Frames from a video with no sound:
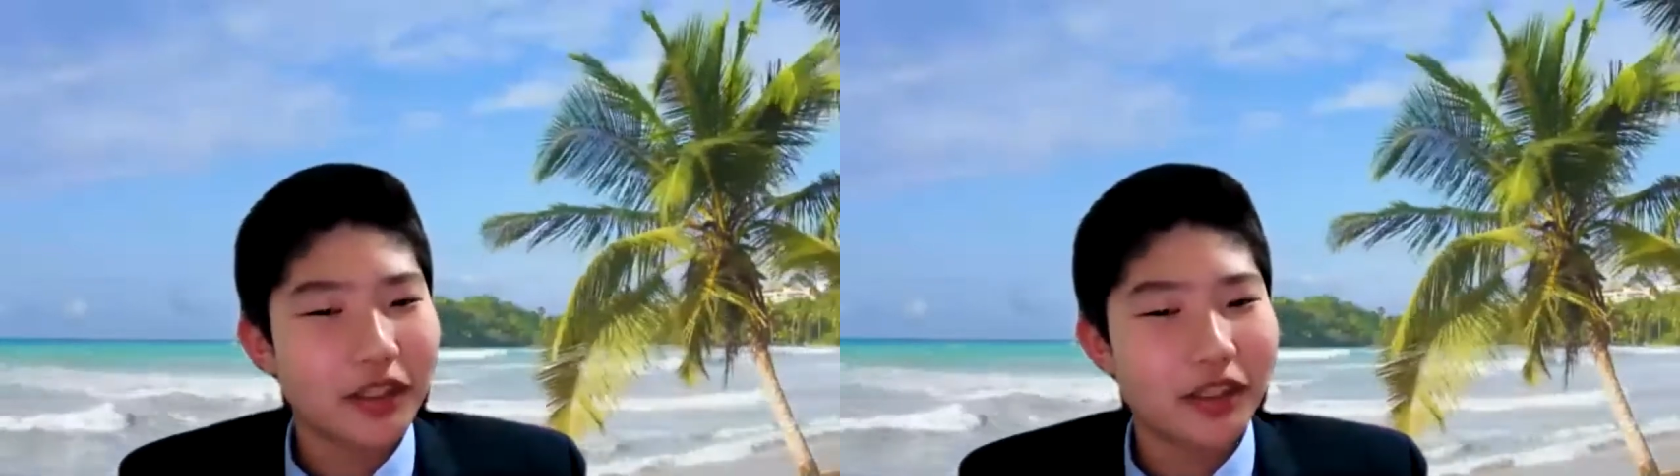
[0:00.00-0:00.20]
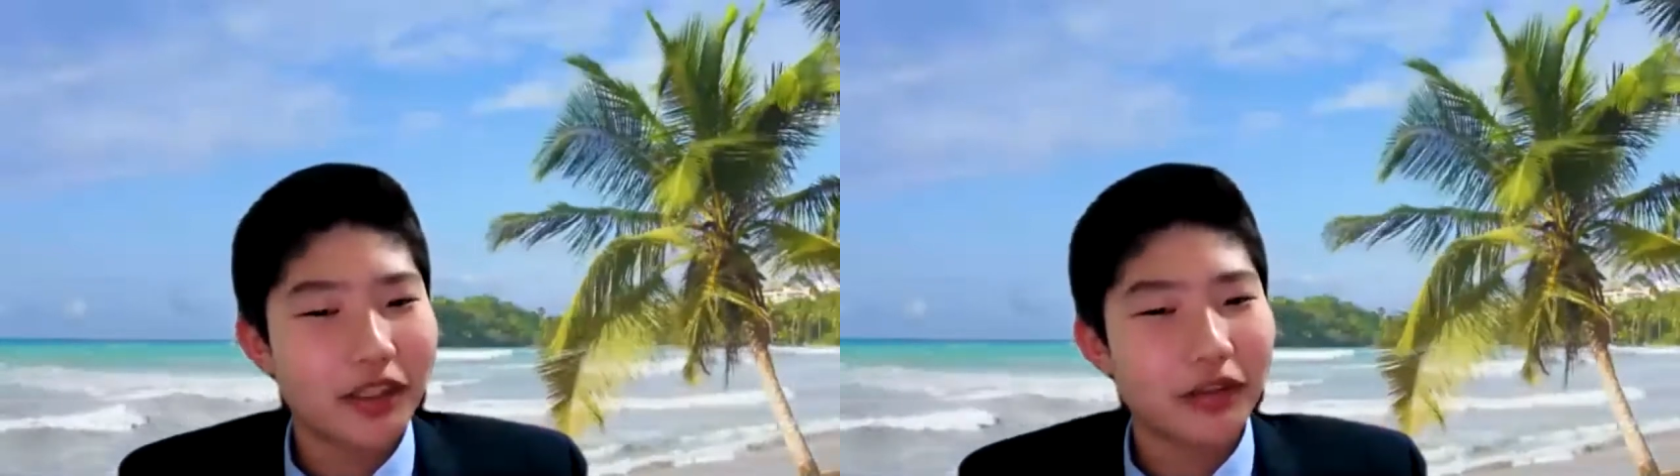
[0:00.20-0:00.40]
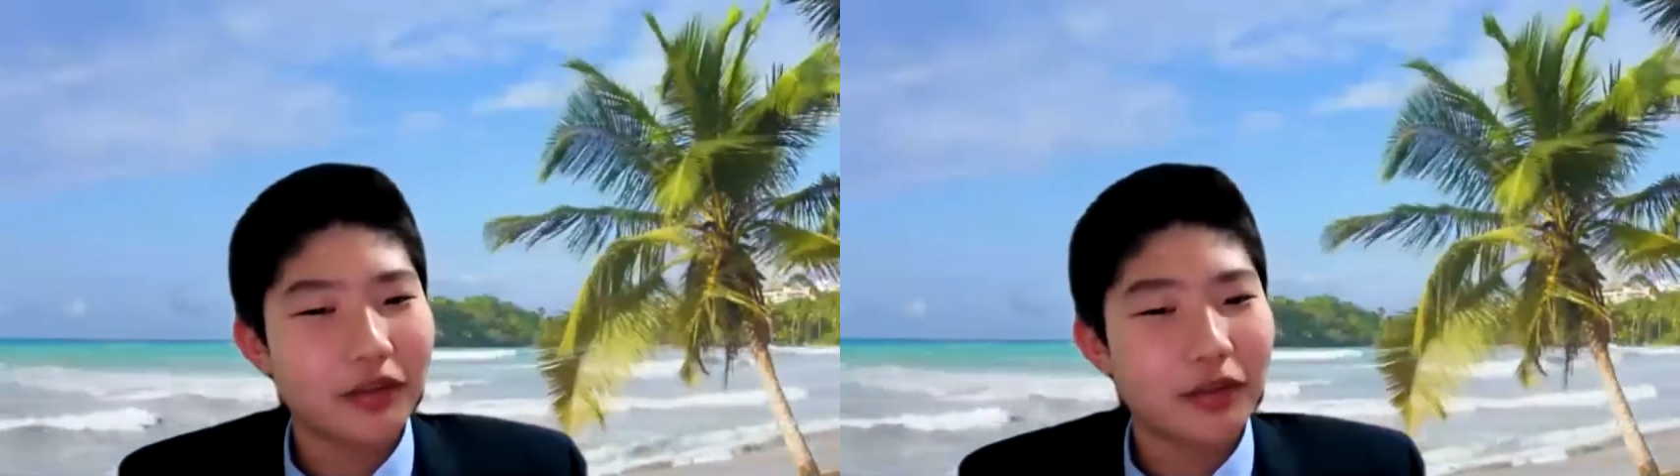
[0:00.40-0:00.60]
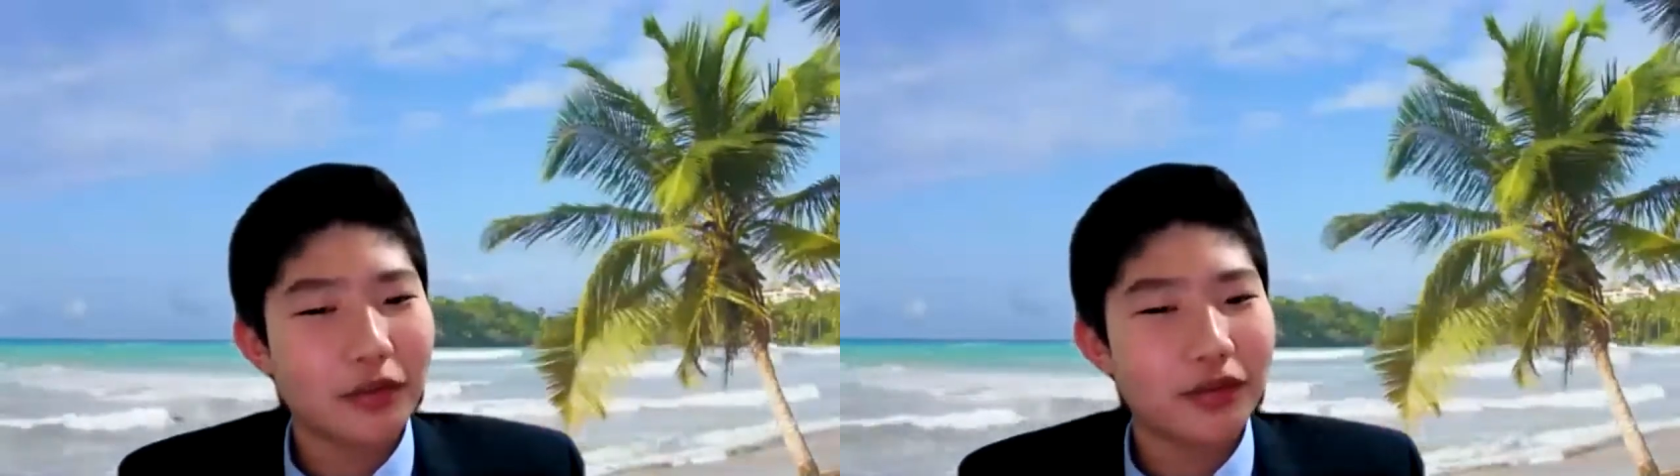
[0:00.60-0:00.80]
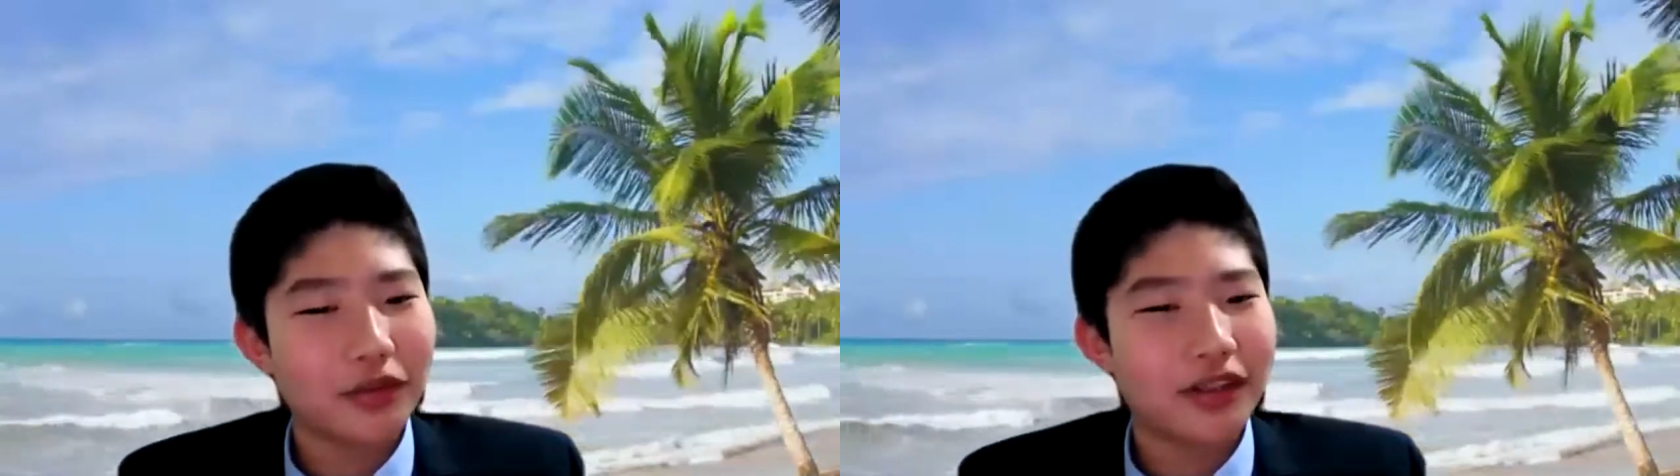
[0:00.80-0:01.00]
then you
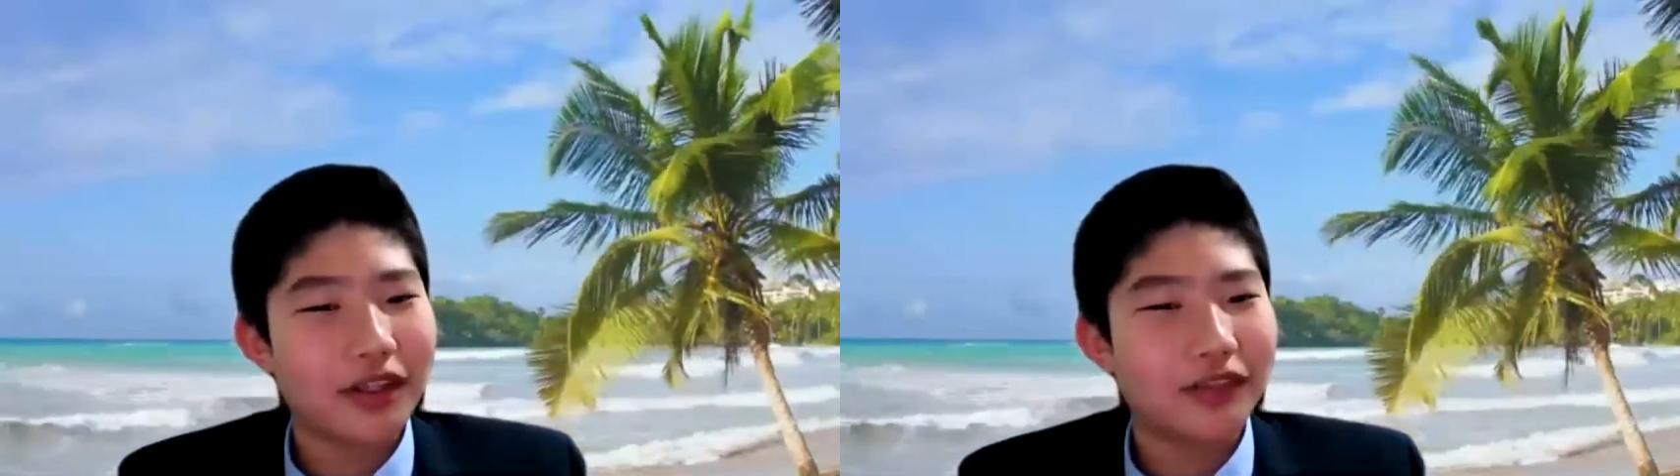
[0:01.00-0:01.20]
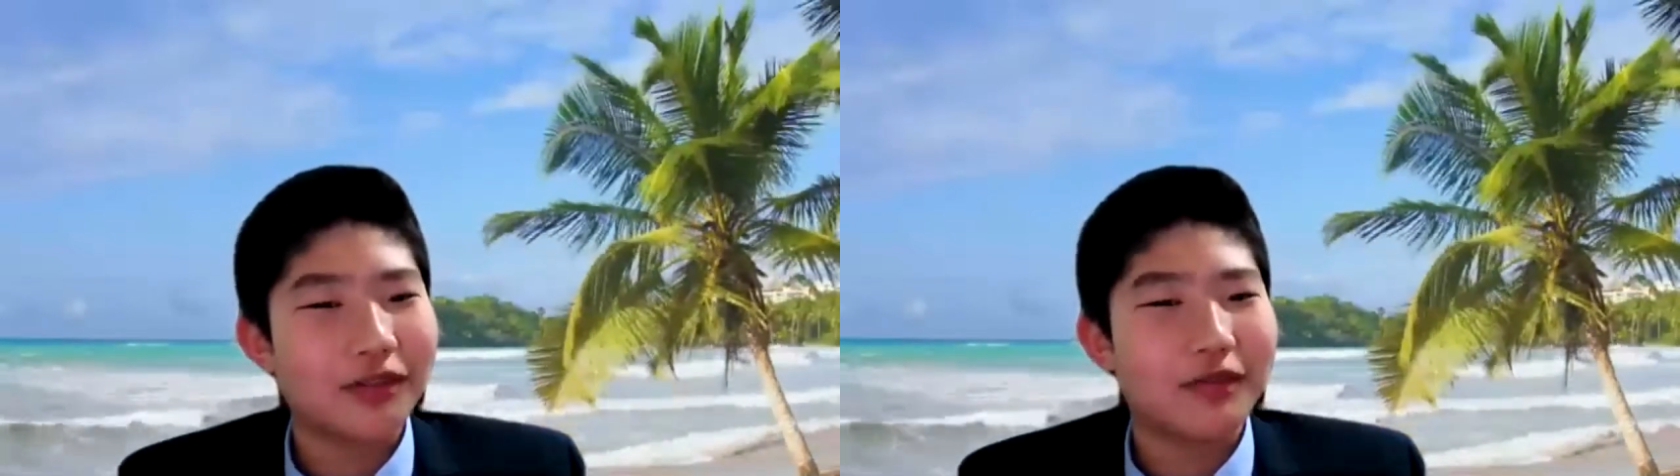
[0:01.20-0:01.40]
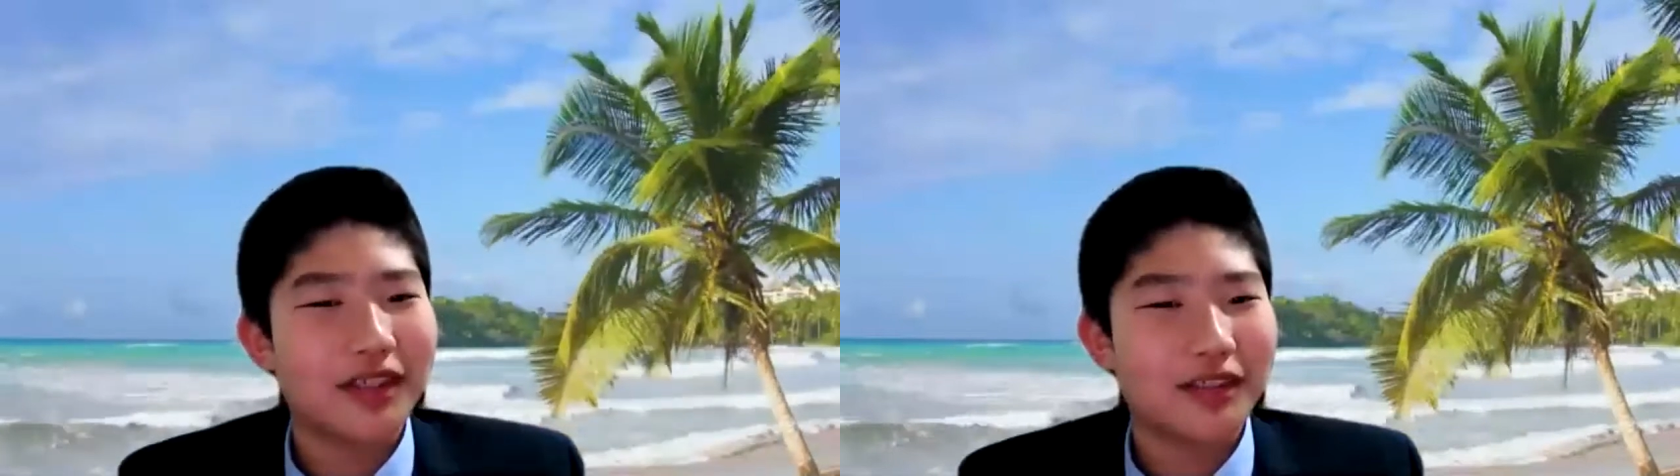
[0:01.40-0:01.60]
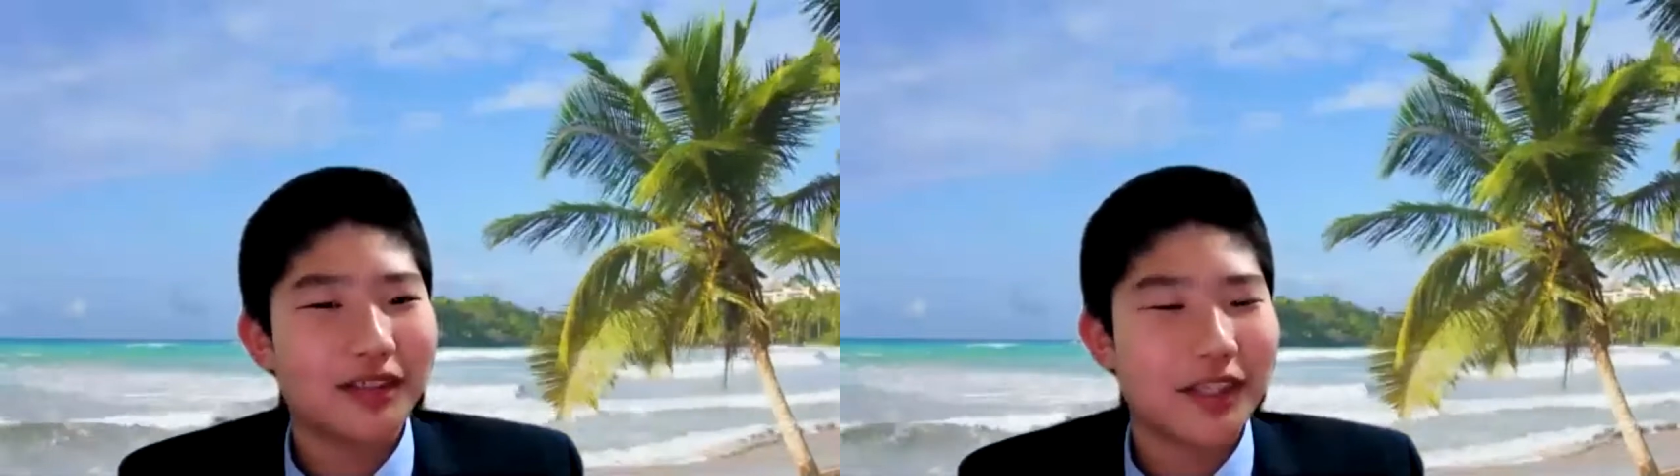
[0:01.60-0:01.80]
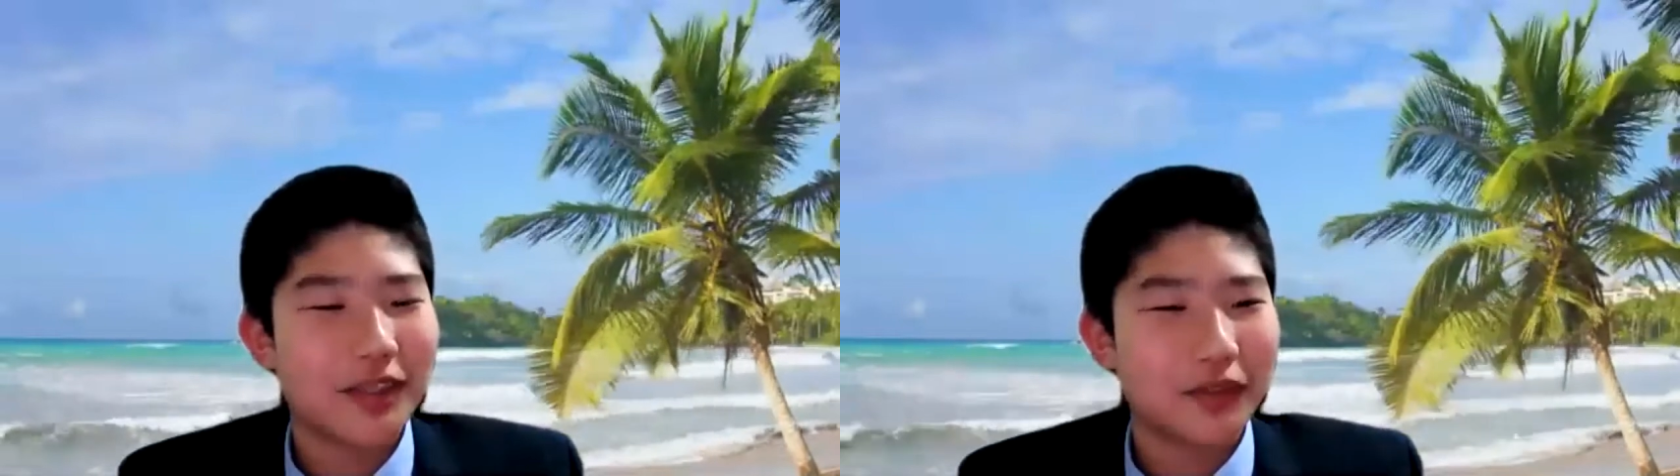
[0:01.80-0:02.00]
will learn how to make a
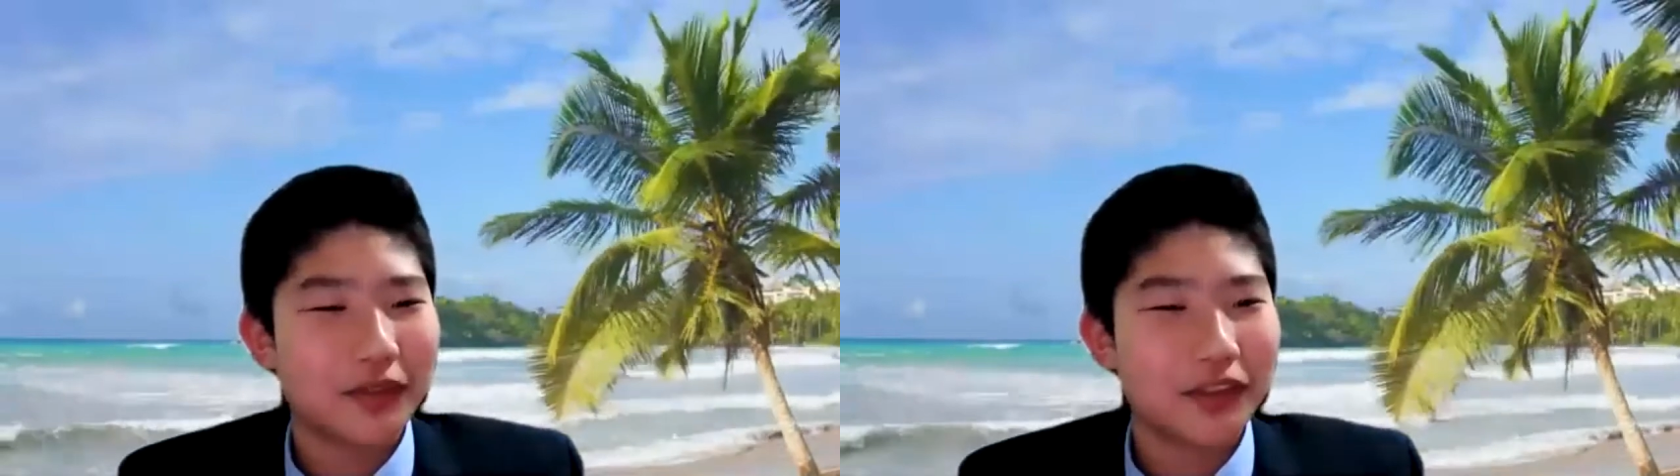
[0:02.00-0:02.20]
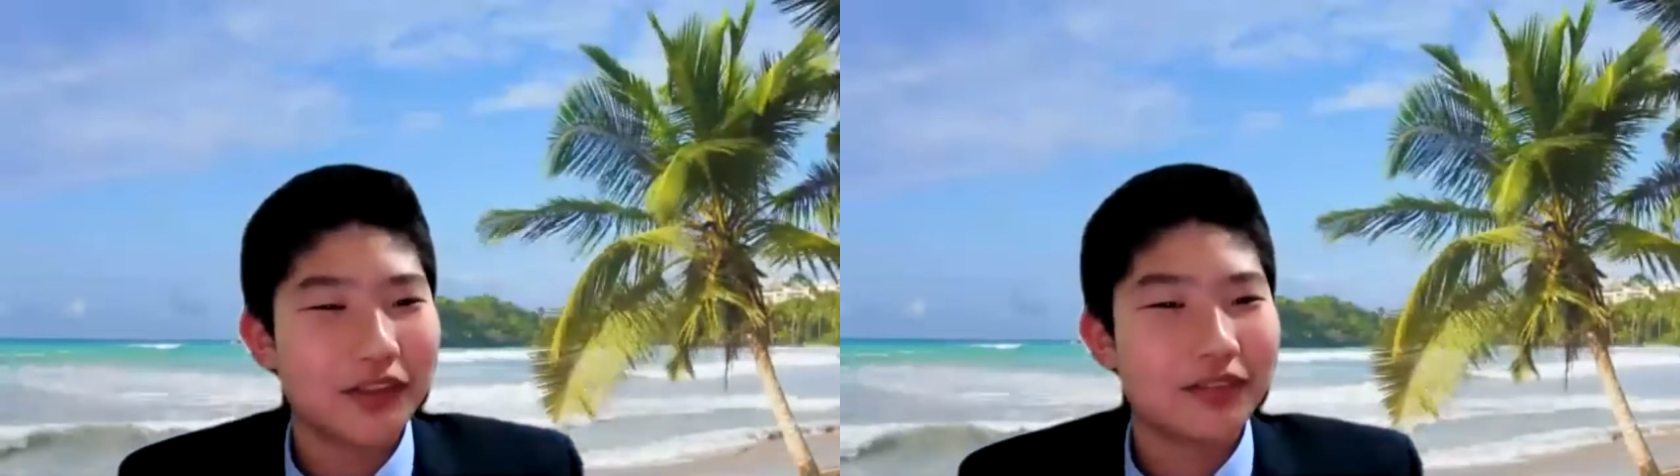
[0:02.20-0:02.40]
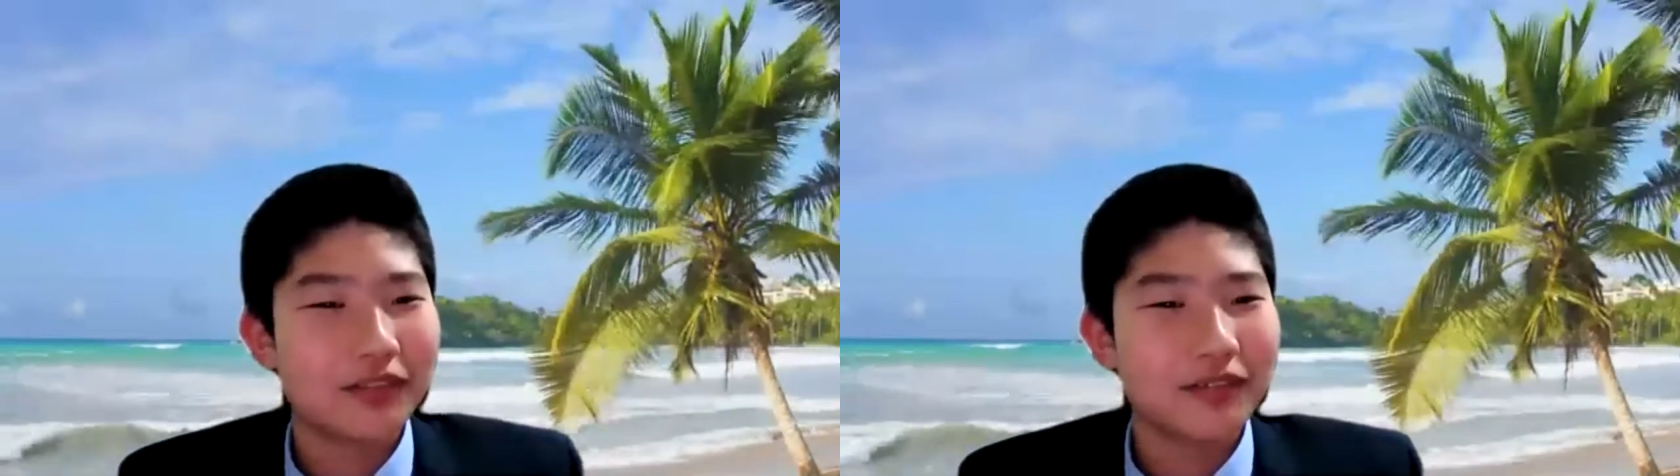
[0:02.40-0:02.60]
sandwich.